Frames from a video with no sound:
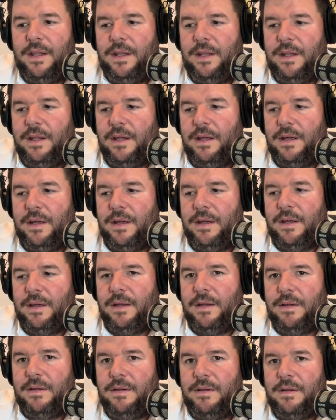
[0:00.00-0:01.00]
The
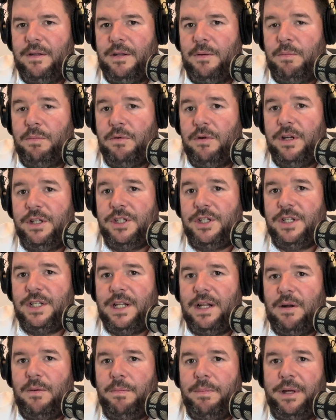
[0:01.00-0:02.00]
the bridges
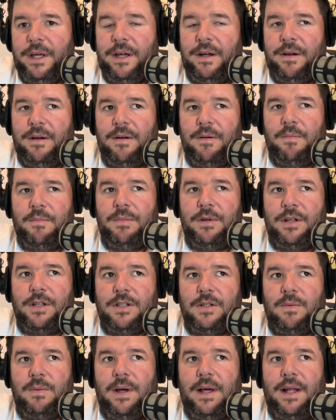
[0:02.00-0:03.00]
that are bigger, but
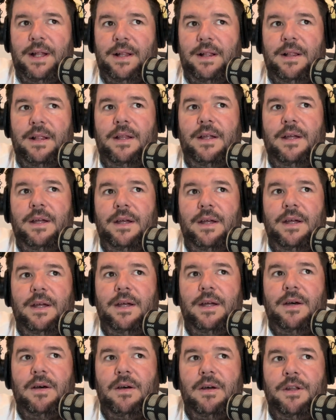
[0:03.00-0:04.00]
as well
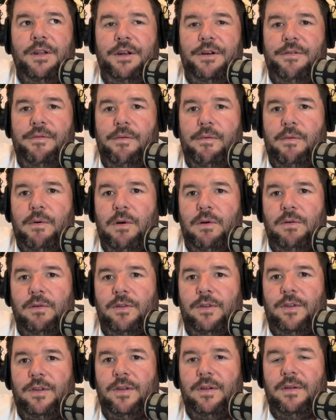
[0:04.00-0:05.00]
under the
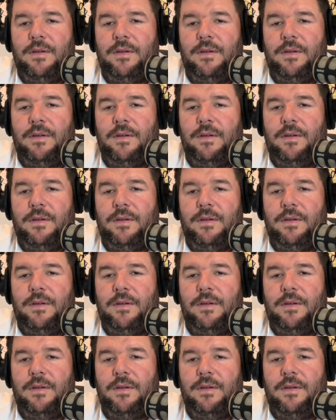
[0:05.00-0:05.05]
roads.